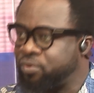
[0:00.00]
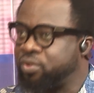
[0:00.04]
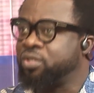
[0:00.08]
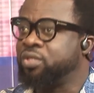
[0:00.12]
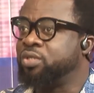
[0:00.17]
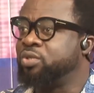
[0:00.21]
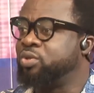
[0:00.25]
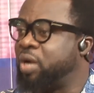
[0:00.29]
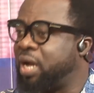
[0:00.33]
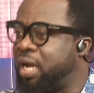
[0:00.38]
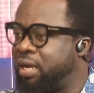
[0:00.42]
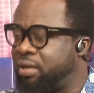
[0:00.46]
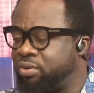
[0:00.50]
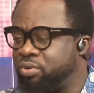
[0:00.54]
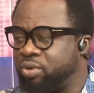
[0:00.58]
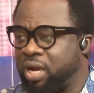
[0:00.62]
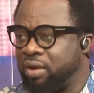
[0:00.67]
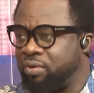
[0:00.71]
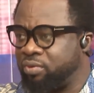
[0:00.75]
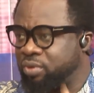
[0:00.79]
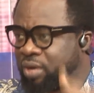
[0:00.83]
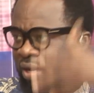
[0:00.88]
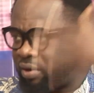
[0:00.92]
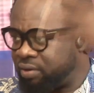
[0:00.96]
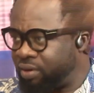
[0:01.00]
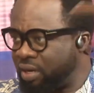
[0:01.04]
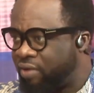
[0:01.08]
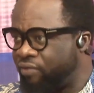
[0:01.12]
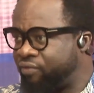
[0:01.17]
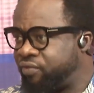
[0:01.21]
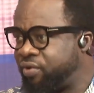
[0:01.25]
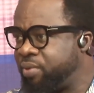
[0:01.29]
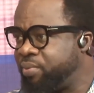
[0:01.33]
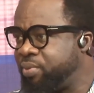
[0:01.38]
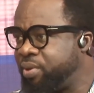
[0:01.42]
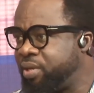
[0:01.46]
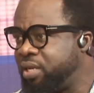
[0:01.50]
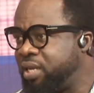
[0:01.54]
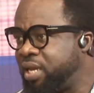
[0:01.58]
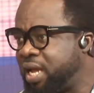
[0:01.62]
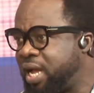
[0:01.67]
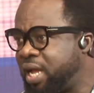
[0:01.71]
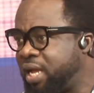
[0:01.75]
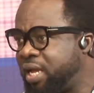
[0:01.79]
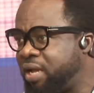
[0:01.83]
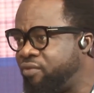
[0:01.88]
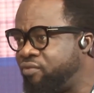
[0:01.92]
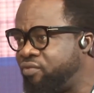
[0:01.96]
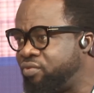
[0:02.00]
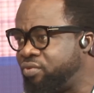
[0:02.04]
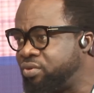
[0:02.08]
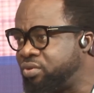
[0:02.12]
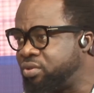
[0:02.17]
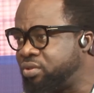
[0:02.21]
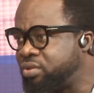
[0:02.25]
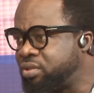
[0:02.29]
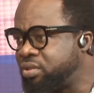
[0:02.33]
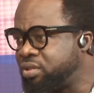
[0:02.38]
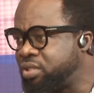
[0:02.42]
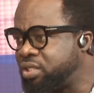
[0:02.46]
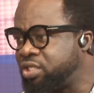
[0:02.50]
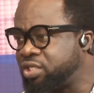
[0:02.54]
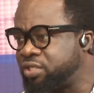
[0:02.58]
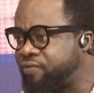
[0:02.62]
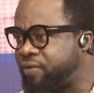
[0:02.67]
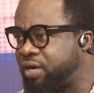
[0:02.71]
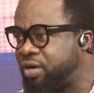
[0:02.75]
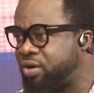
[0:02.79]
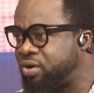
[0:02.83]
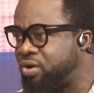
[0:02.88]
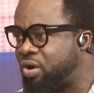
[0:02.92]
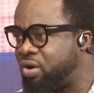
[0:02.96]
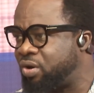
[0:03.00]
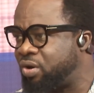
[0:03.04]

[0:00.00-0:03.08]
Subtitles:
You are flaming the high heavens. This is very wrong.